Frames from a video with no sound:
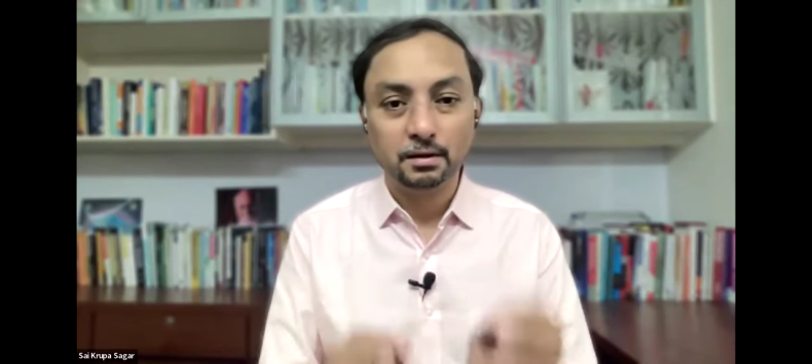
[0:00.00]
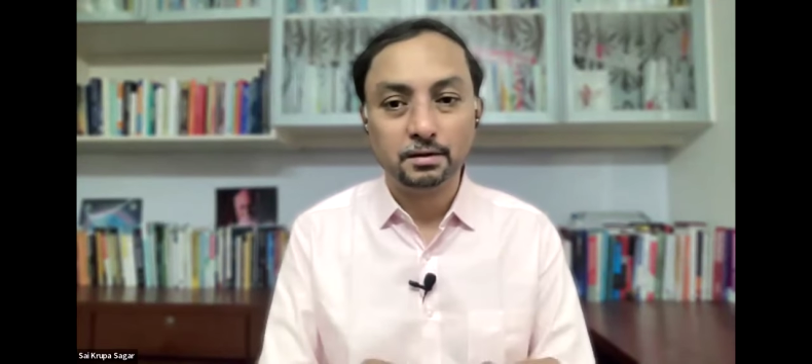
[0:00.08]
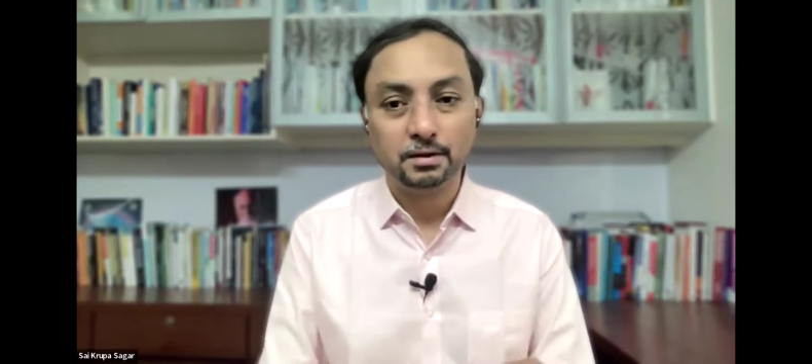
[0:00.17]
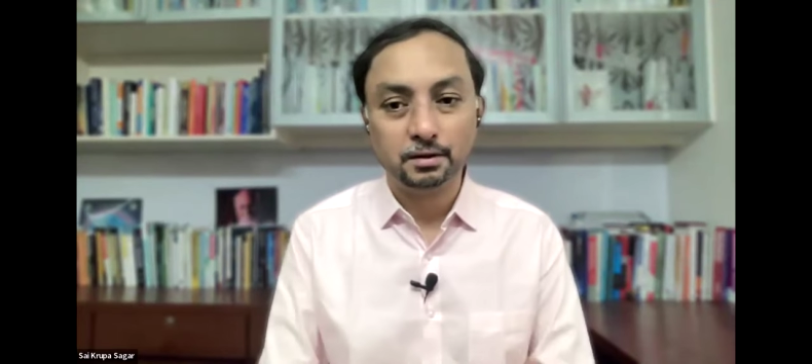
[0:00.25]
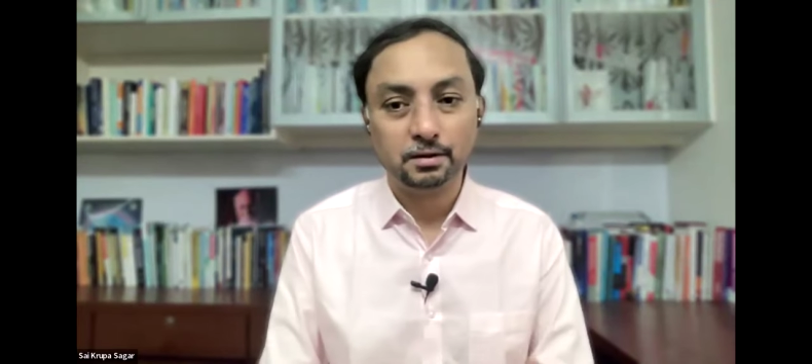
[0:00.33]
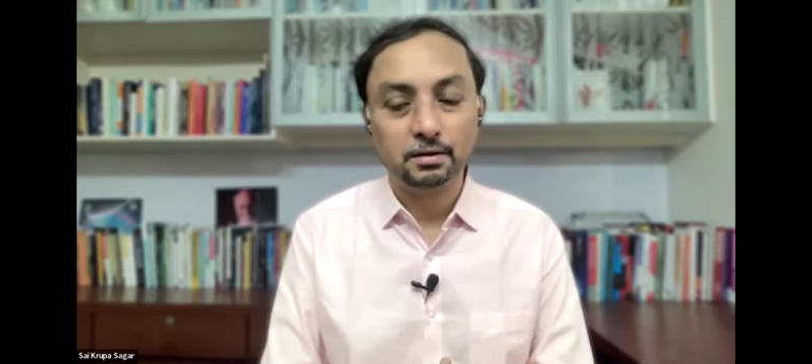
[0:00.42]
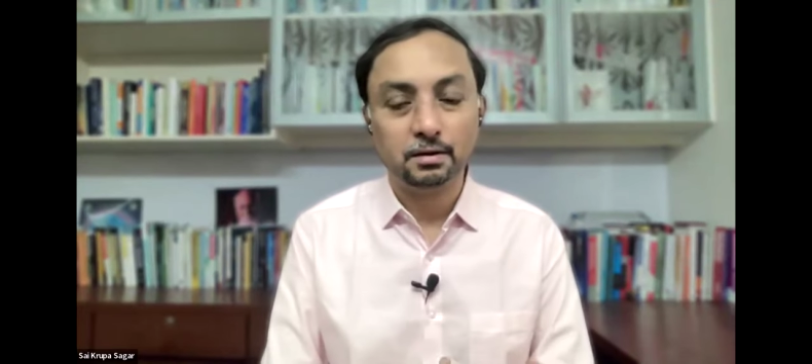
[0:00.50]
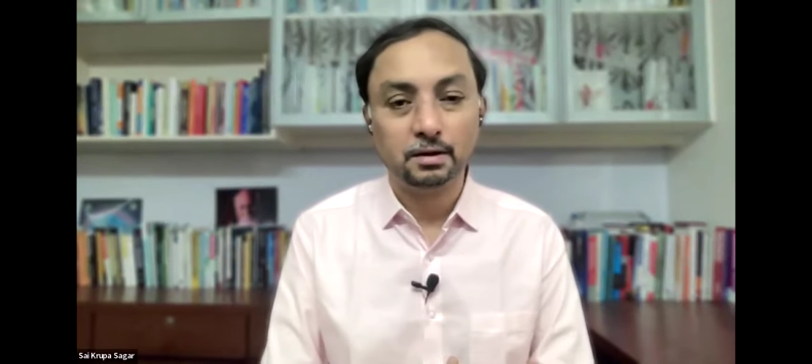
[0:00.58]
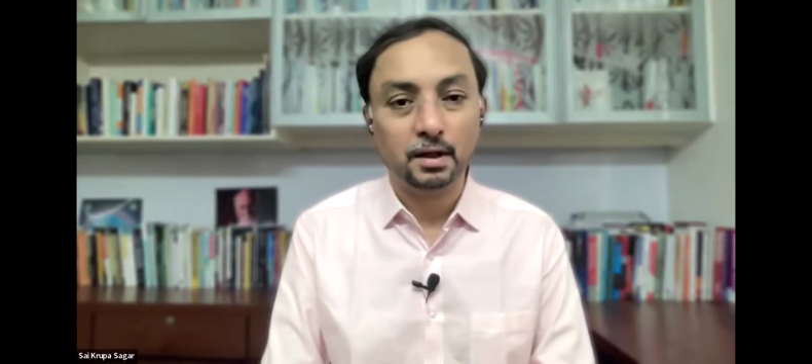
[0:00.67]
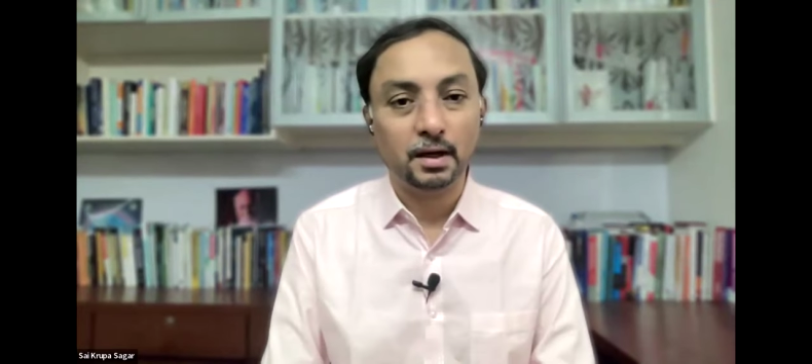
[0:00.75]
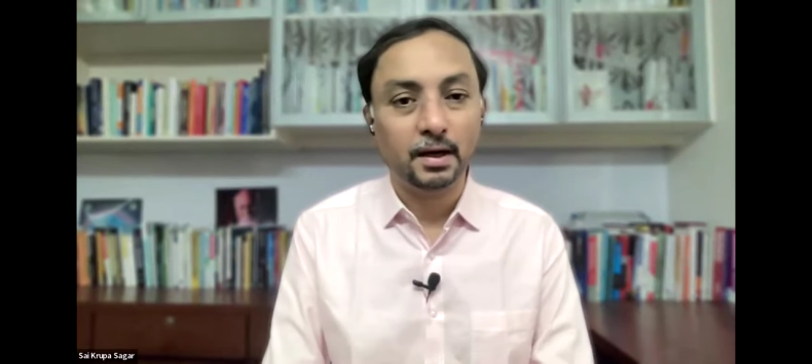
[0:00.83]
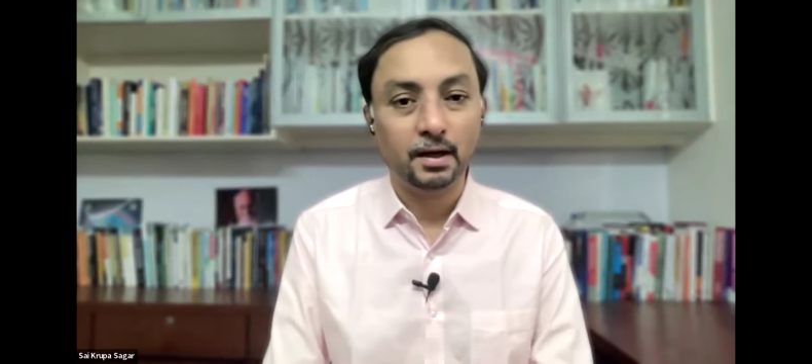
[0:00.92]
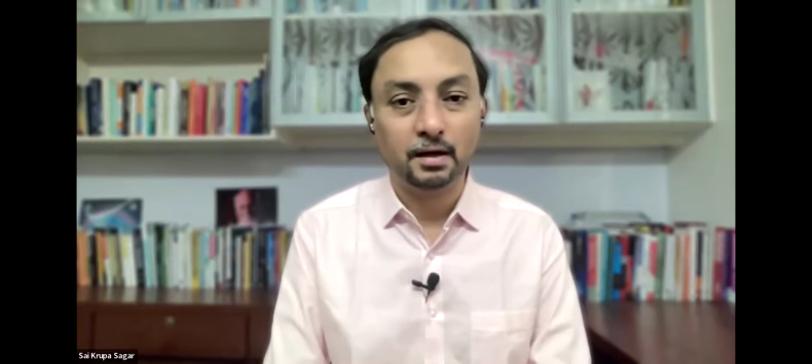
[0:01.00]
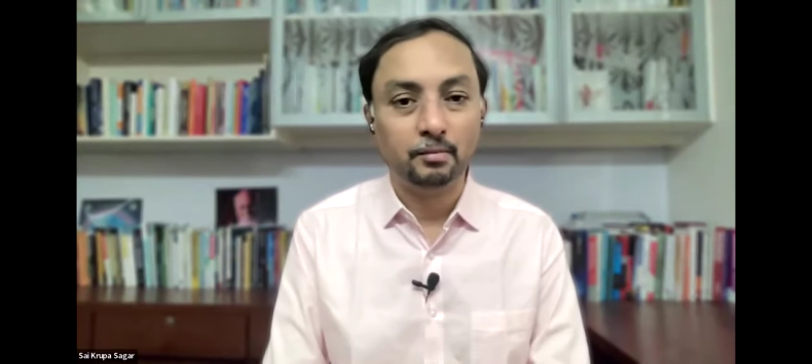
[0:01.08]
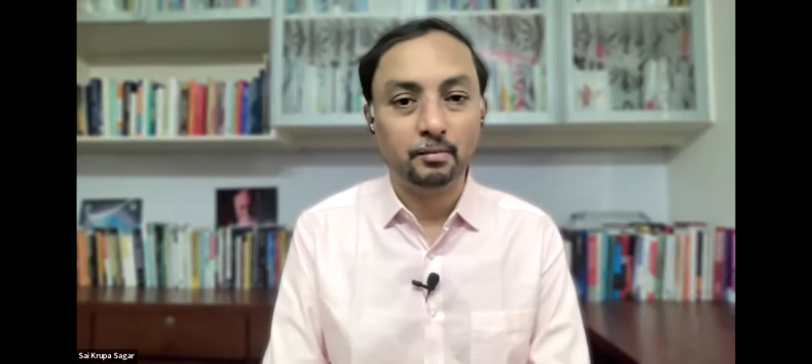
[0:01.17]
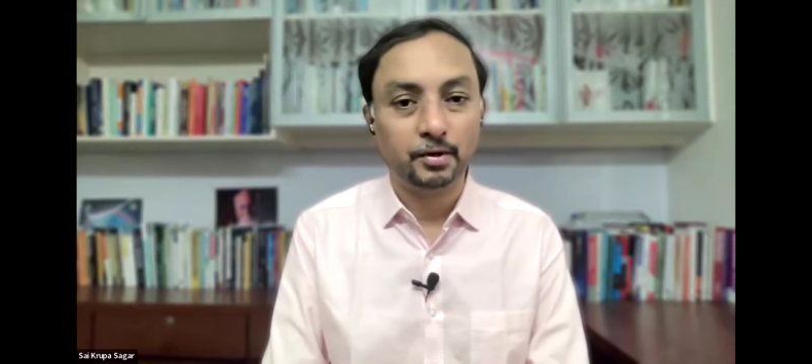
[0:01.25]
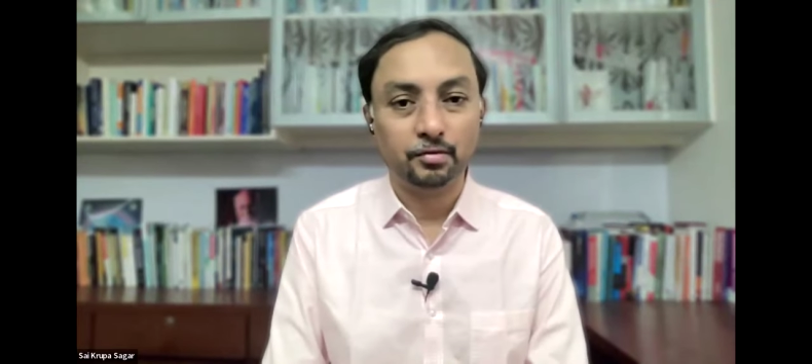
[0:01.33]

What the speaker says: this is the ideal and